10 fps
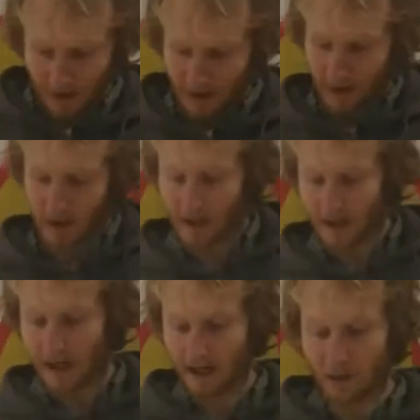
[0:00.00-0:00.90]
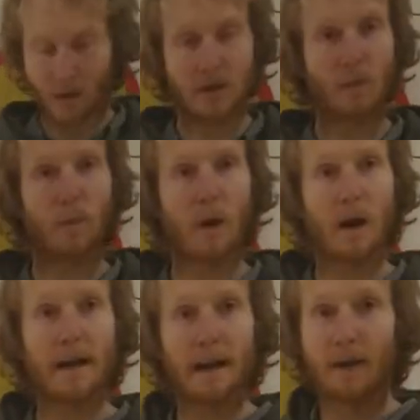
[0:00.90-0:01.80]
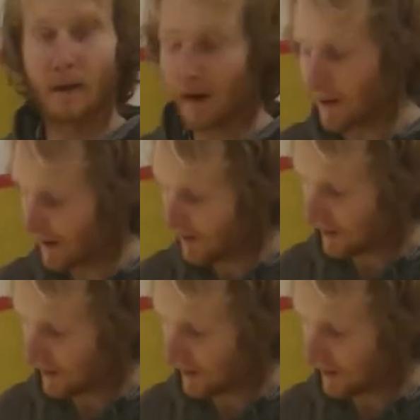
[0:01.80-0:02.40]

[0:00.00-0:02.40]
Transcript: So as you can see, it has quite a wide outline,